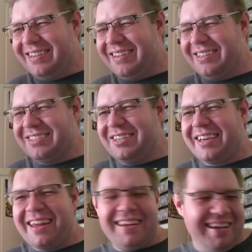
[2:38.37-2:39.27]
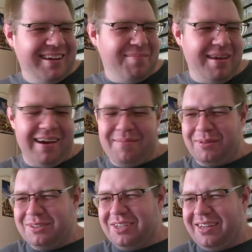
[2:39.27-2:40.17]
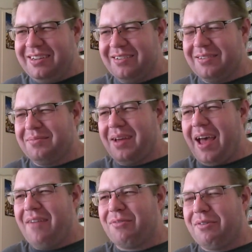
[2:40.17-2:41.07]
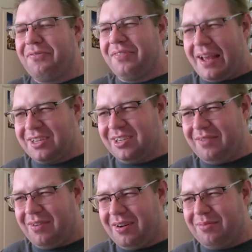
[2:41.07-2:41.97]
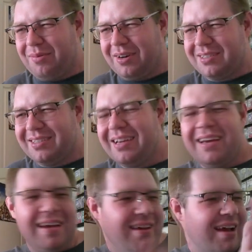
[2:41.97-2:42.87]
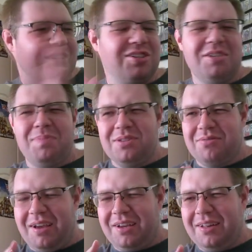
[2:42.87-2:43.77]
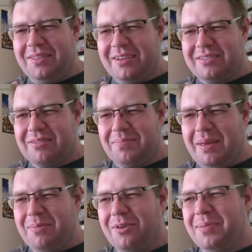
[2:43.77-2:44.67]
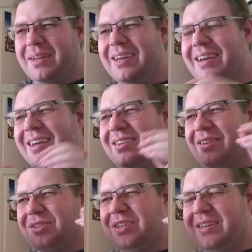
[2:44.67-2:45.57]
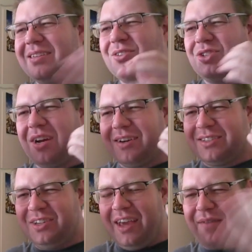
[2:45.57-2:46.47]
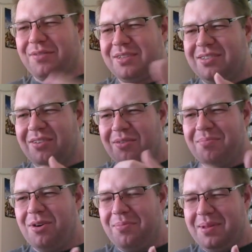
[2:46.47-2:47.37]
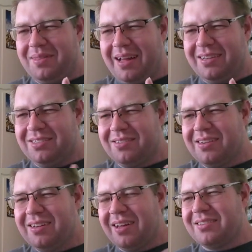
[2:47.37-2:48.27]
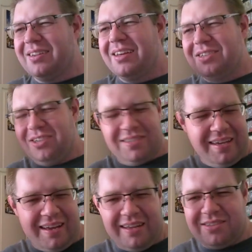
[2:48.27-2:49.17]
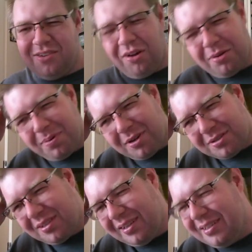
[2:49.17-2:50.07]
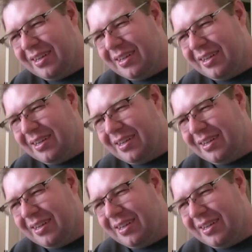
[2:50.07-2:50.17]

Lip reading: She kind of needed to be humbled. She needed to have a reflection of our works. Yes, she's been doing good things to the people, but she isn't cherishing every single moment that does it. She isn't getting to know the person,